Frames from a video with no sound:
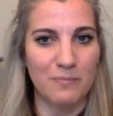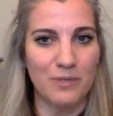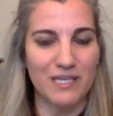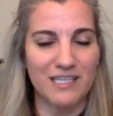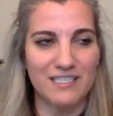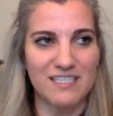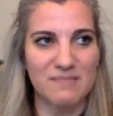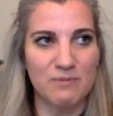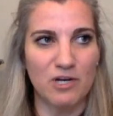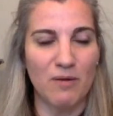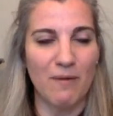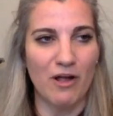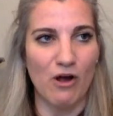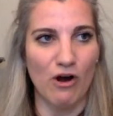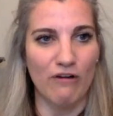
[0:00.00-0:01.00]
but this has been on
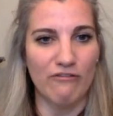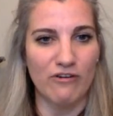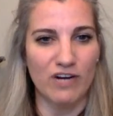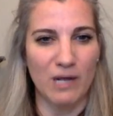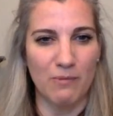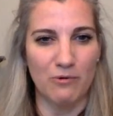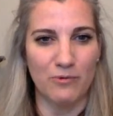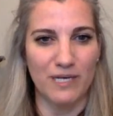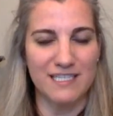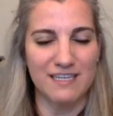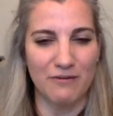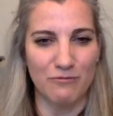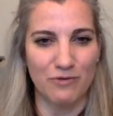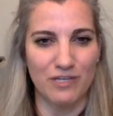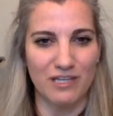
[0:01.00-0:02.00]
my heart for a couple of weeks
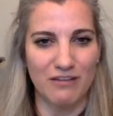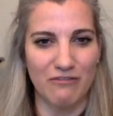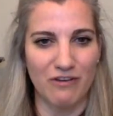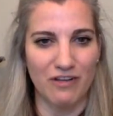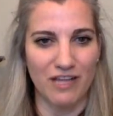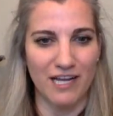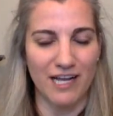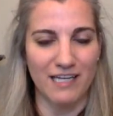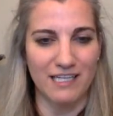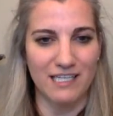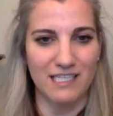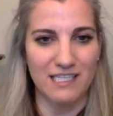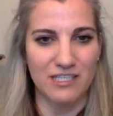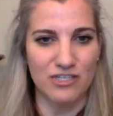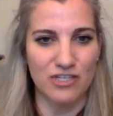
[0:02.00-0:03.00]
and I really felt like I
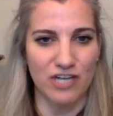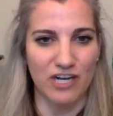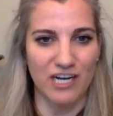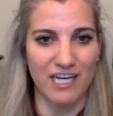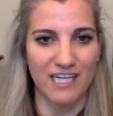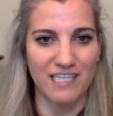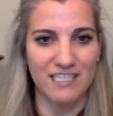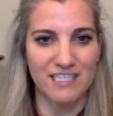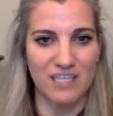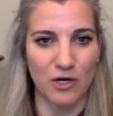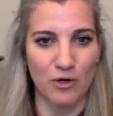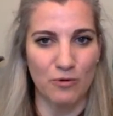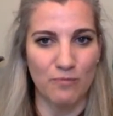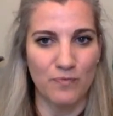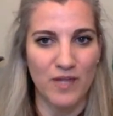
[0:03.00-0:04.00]
needed to share it.
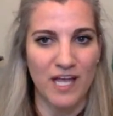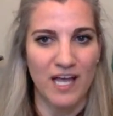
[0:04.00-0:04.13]
So